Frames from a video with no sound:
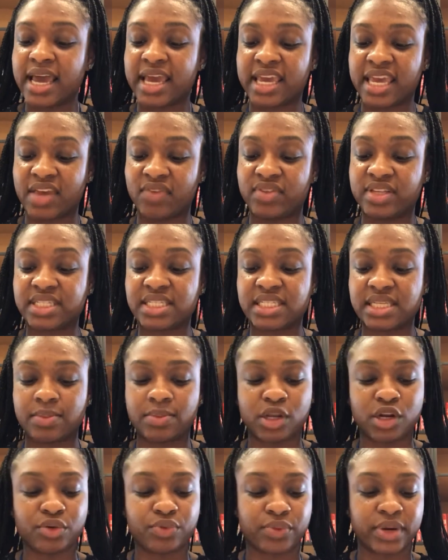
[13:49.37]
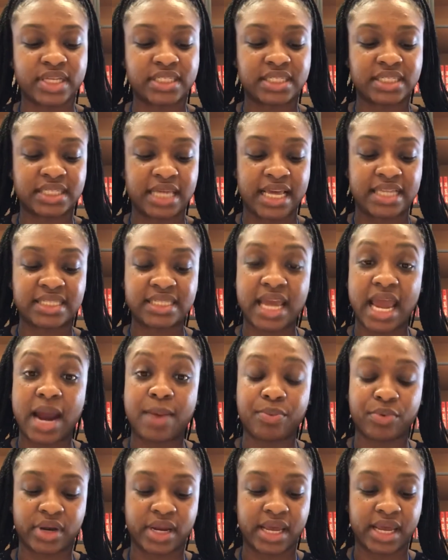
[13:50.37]
giving similar reasons as
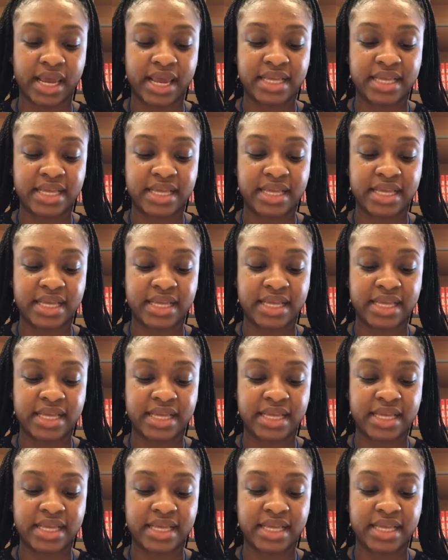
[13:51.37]
Kaepernick